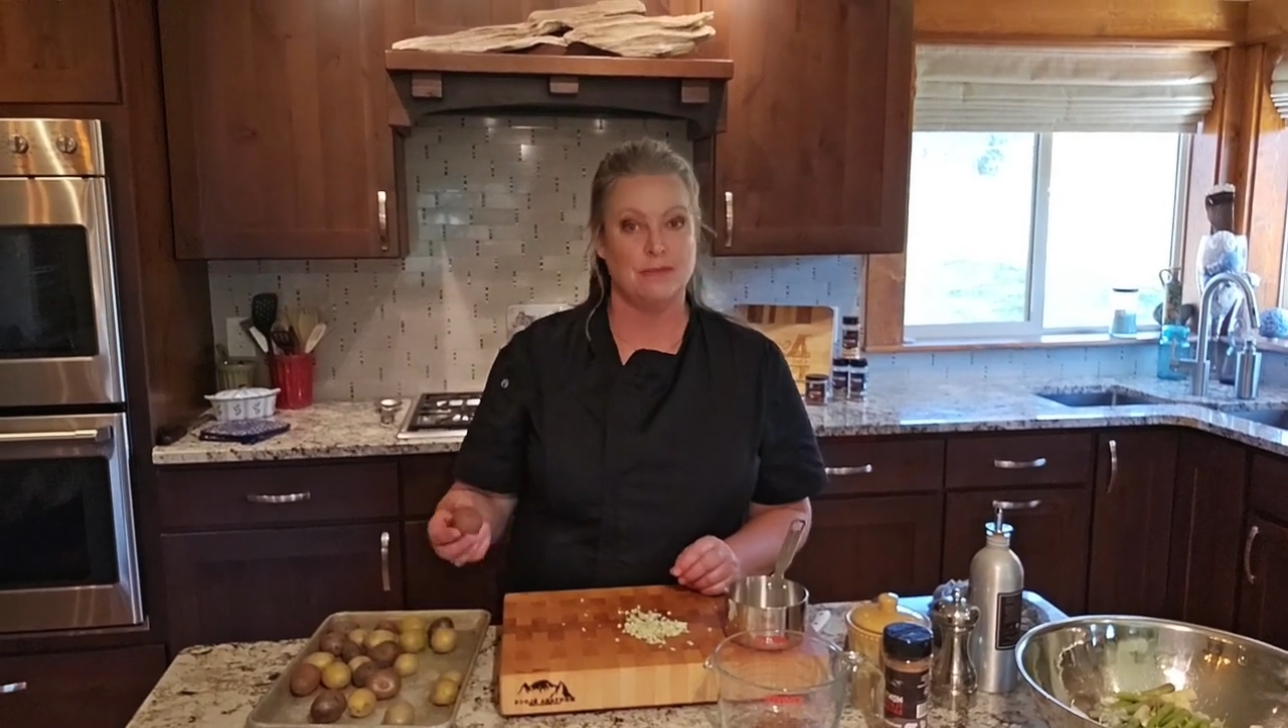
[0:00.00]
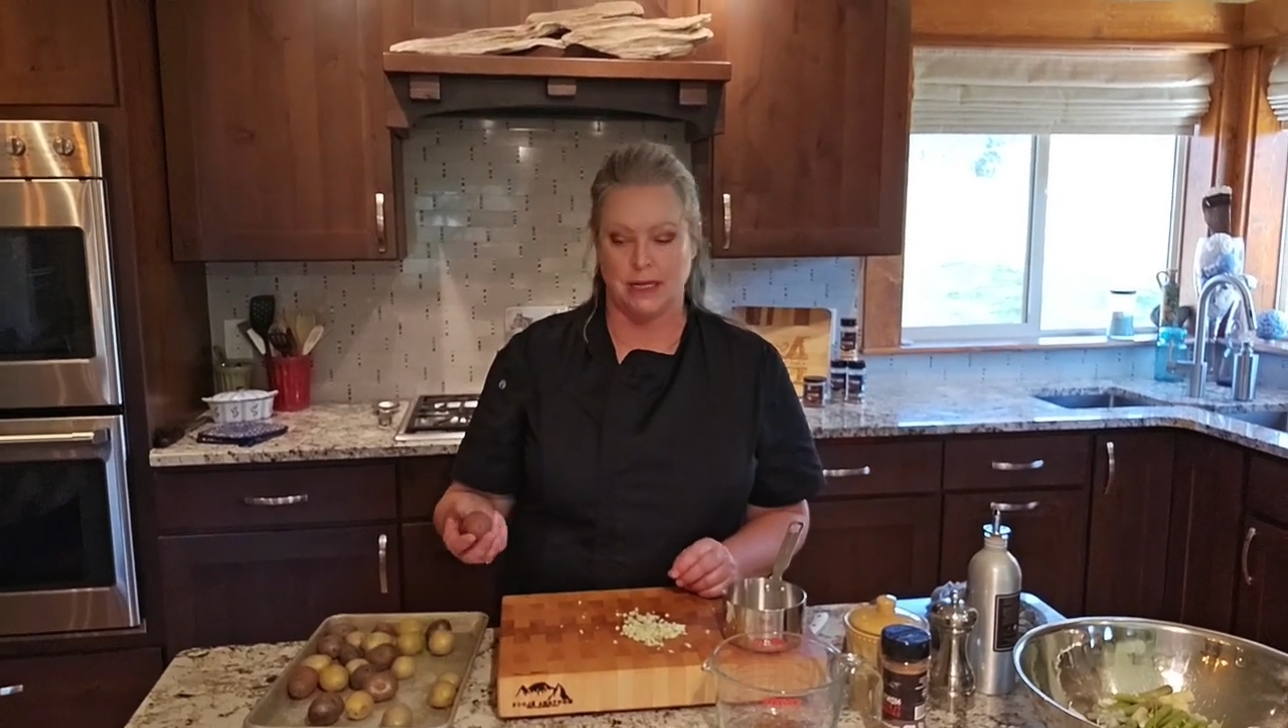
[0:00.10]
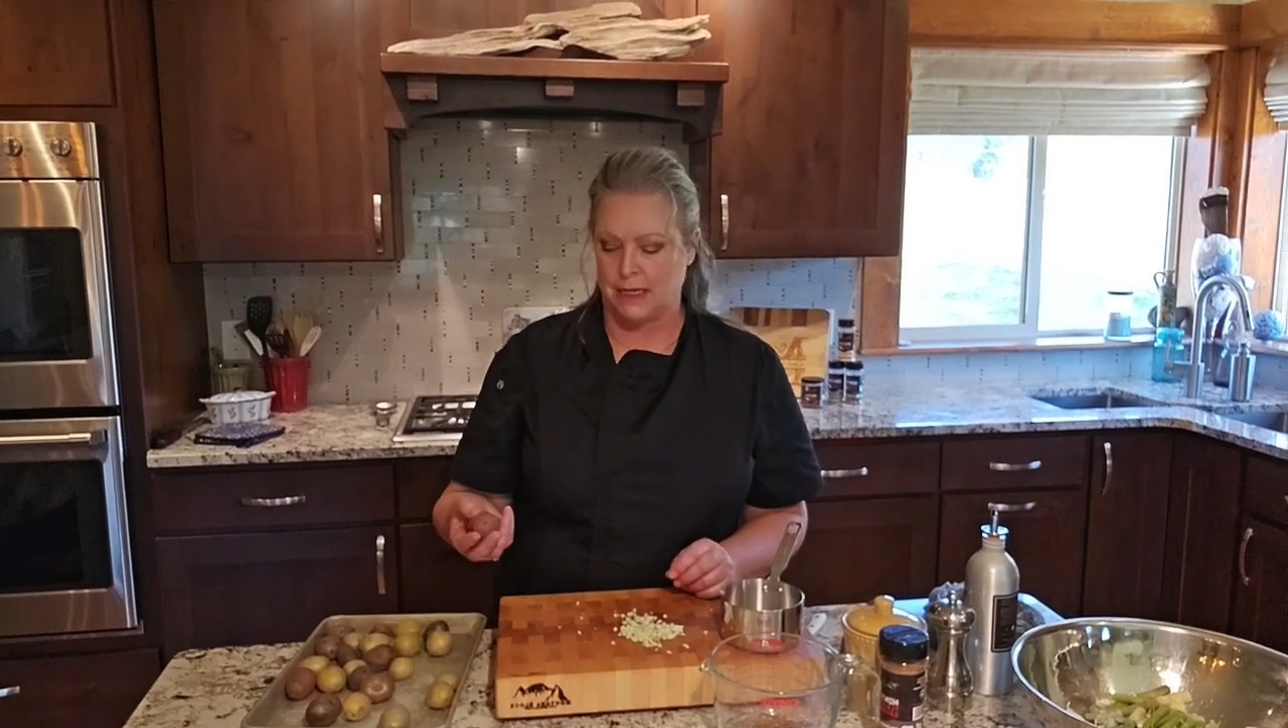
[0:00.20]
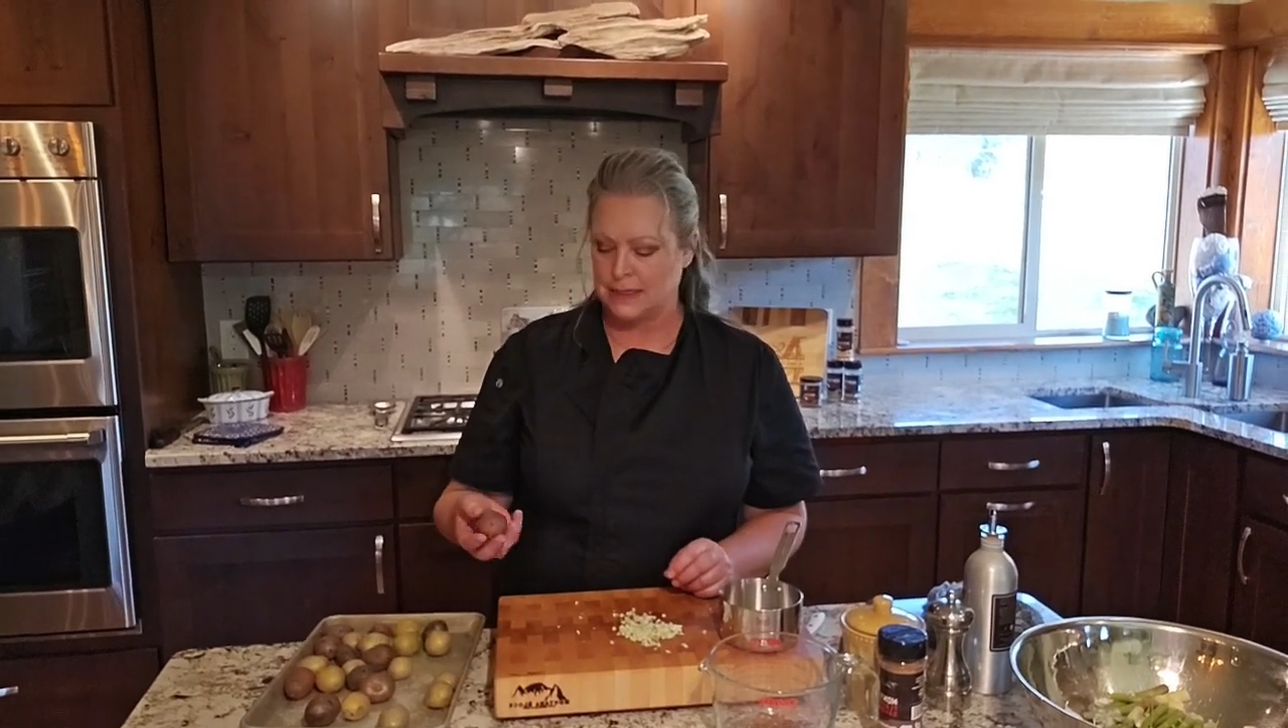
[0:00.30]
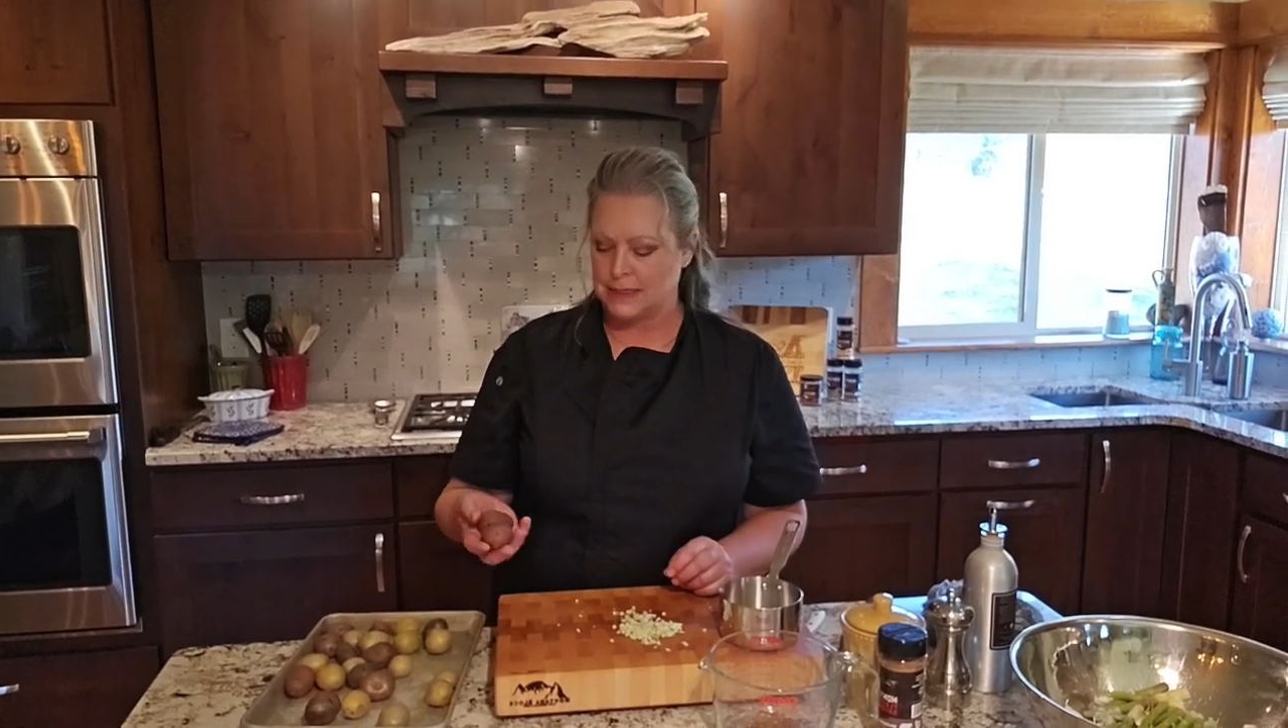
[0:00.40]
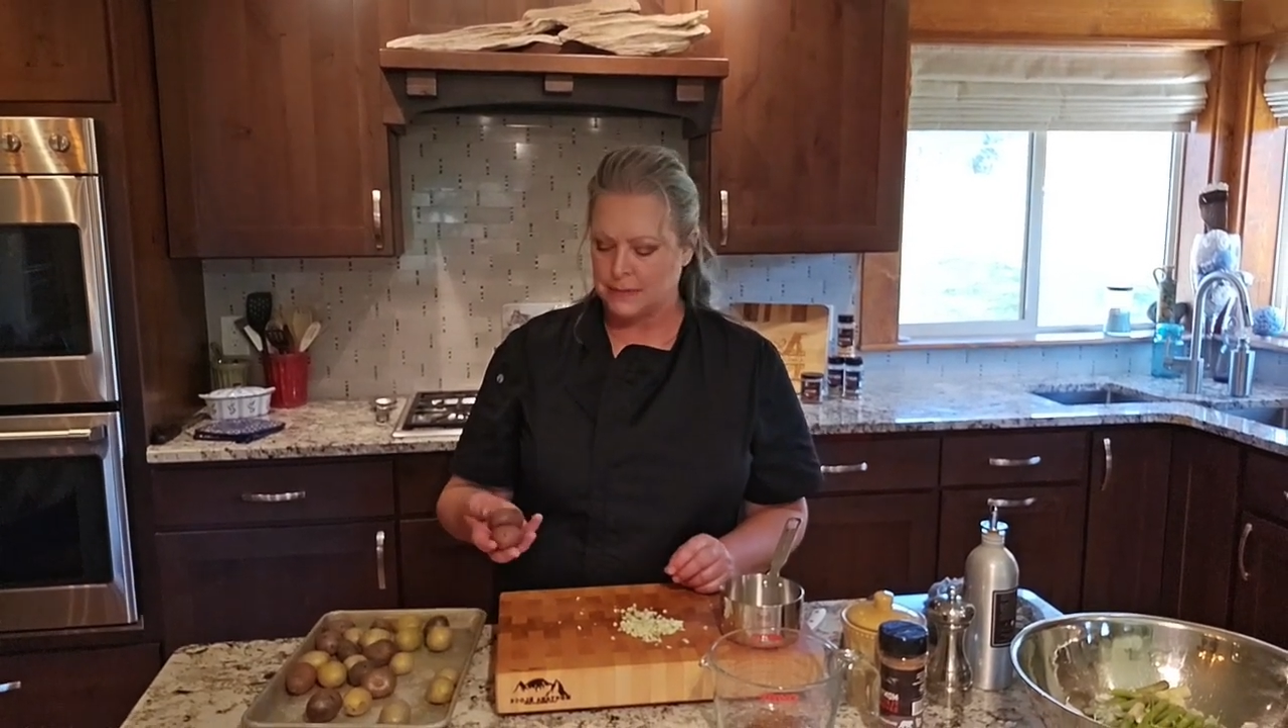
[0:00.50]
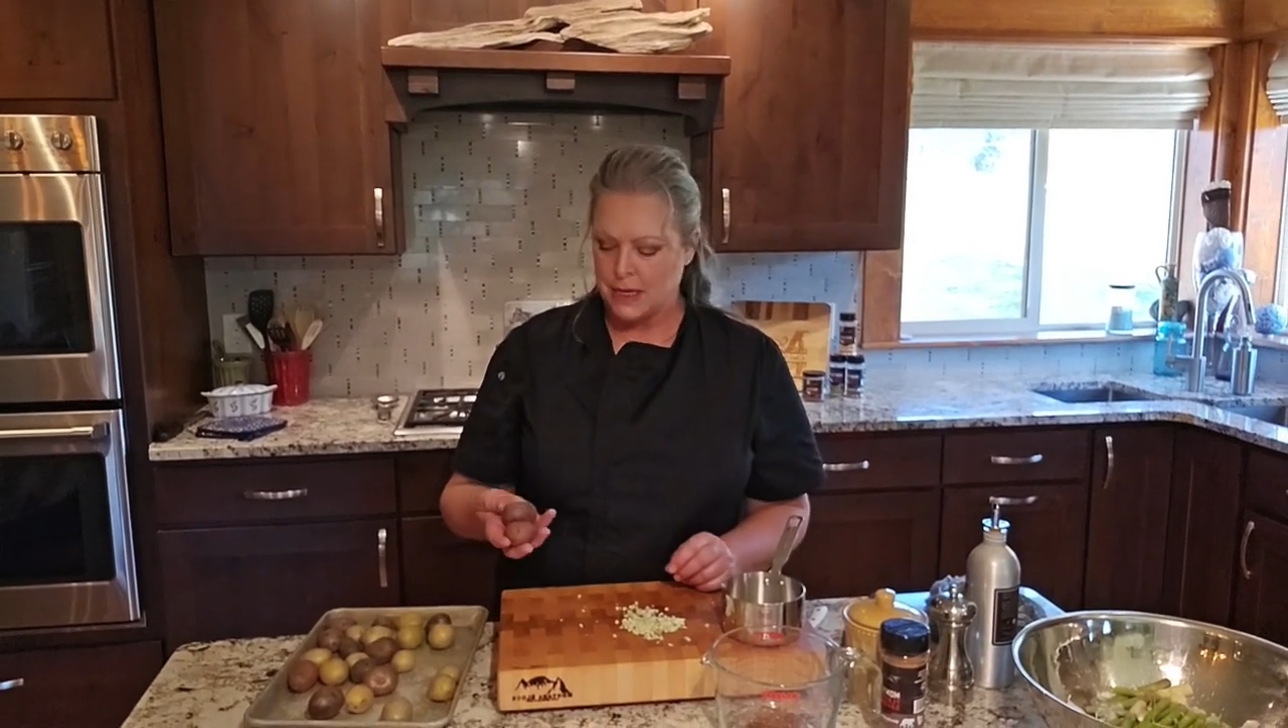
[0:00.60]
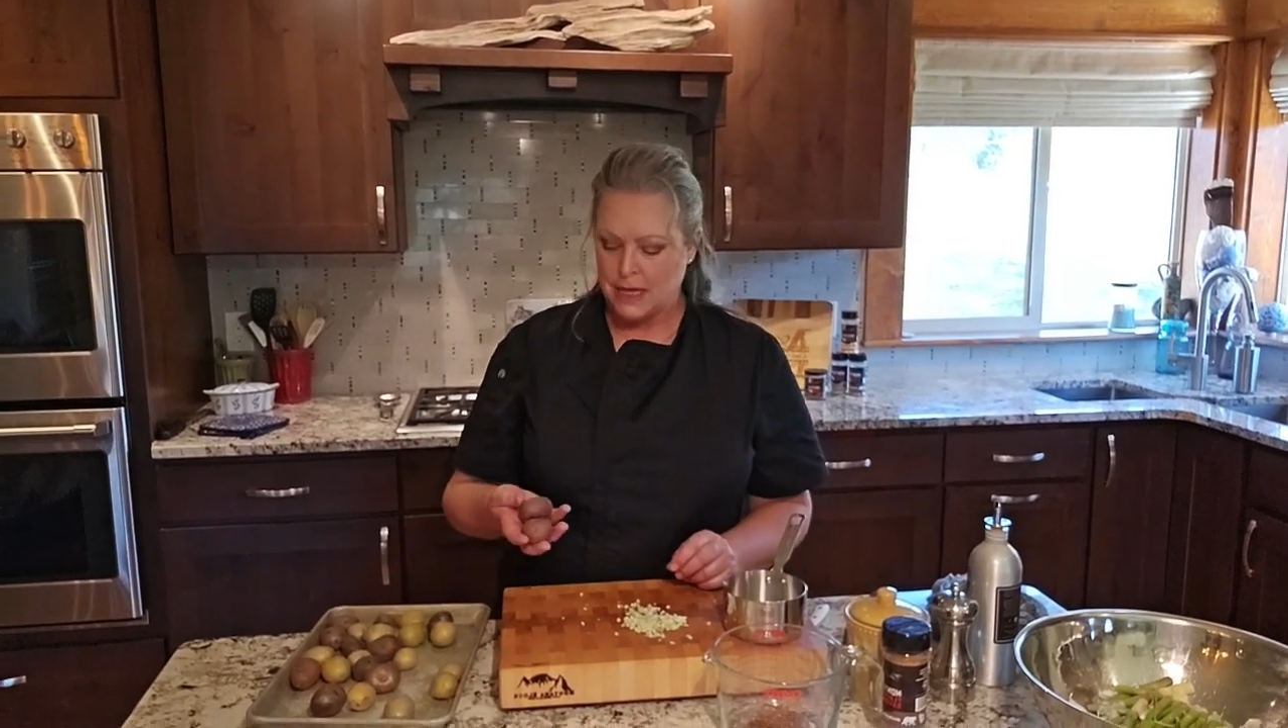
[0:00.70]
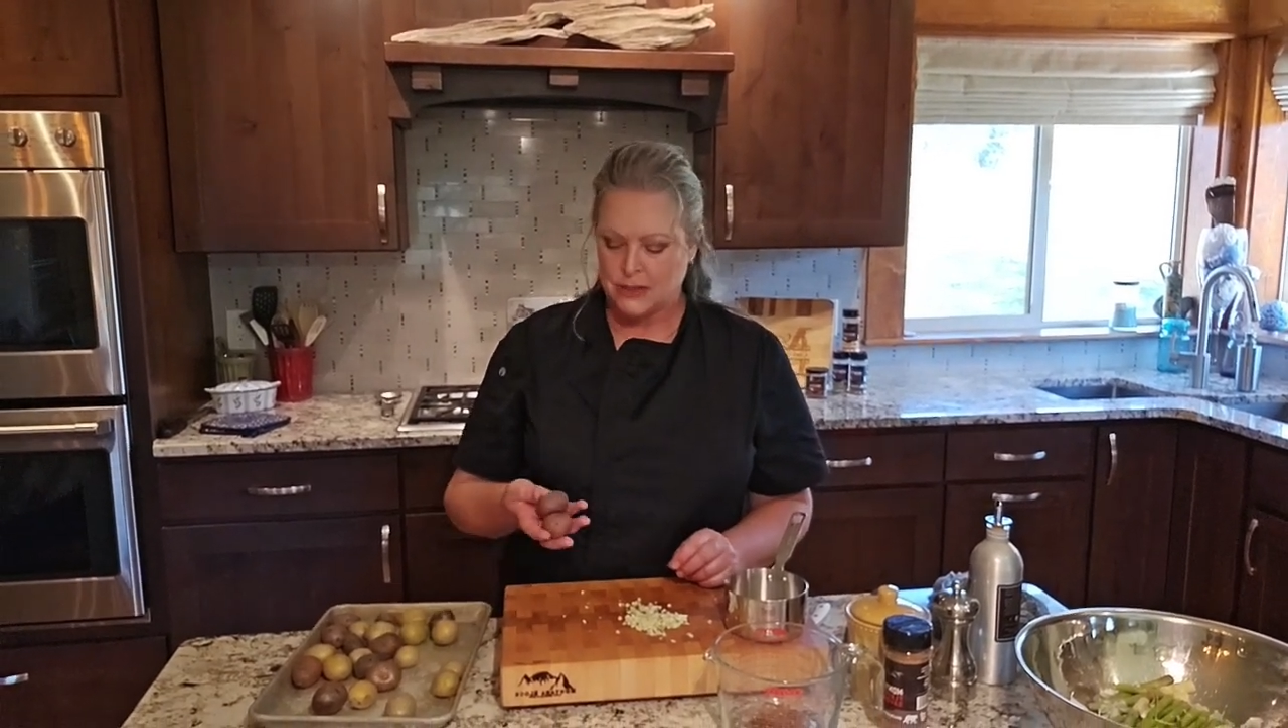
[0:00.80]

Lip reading: minutes.